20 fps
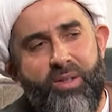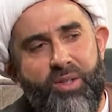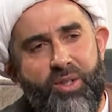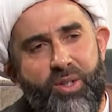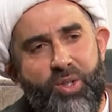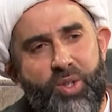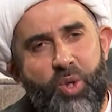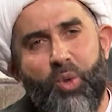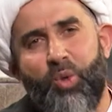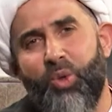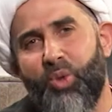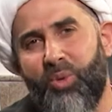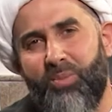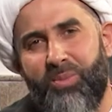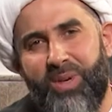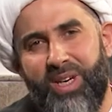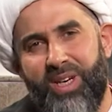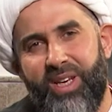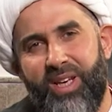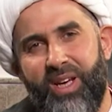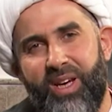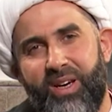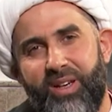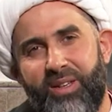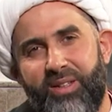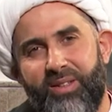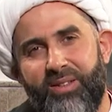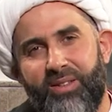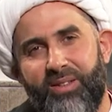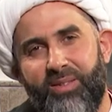social media.
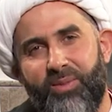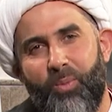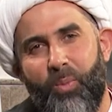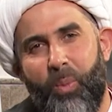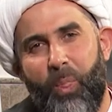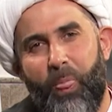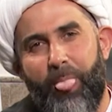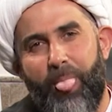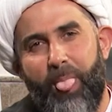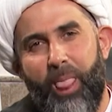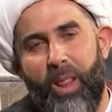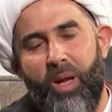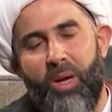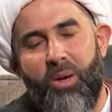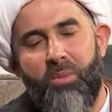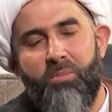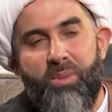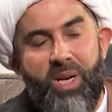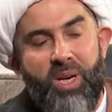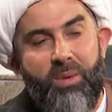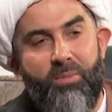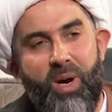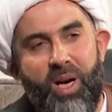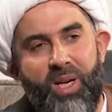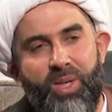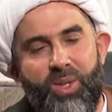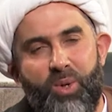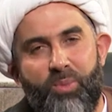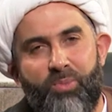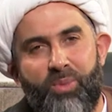
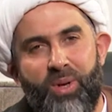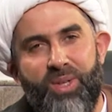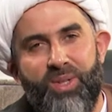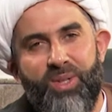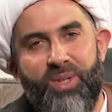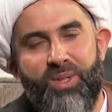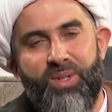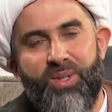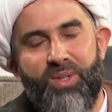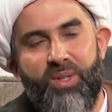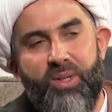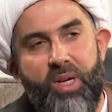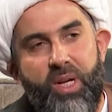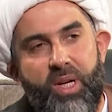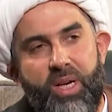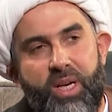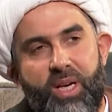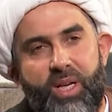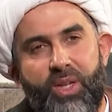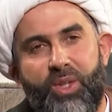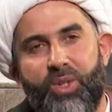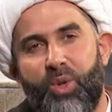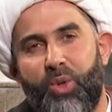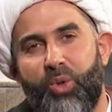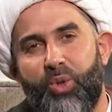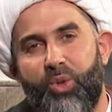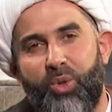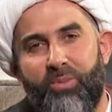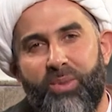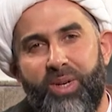Minimize your presence in
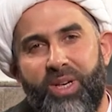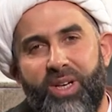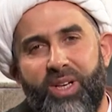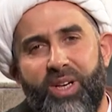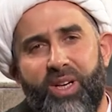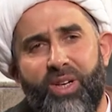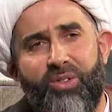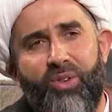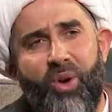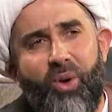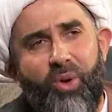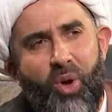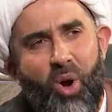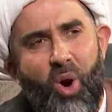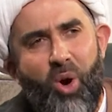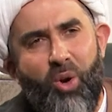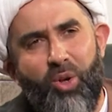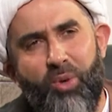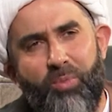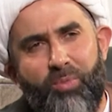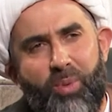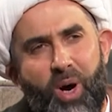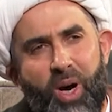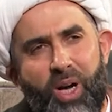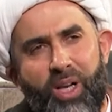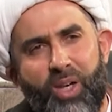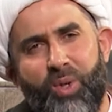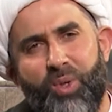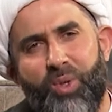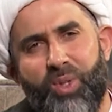social media. Don't
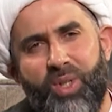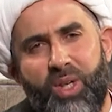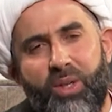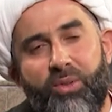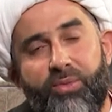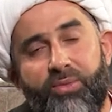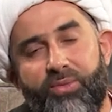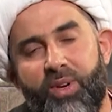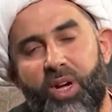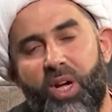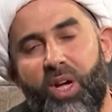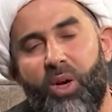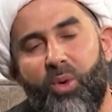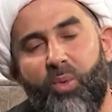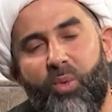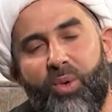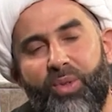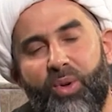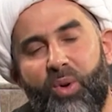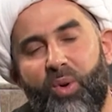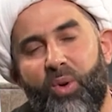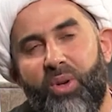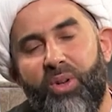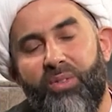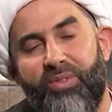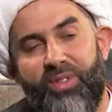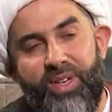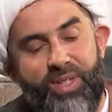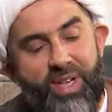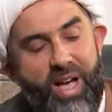occupy yourself with all
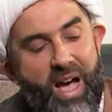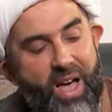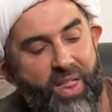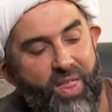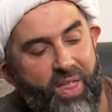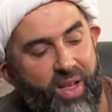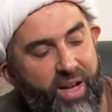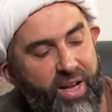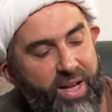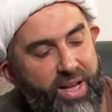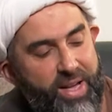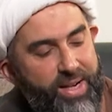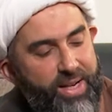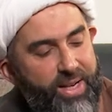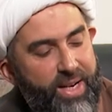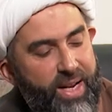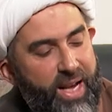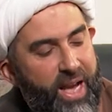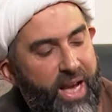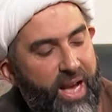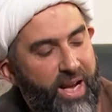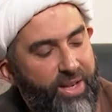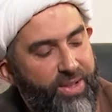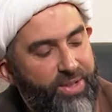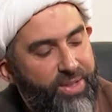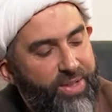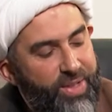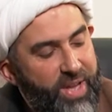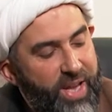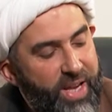of these other
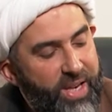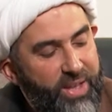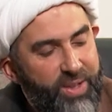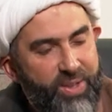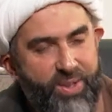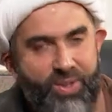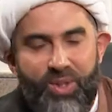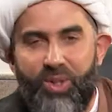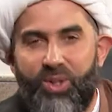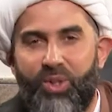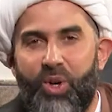things.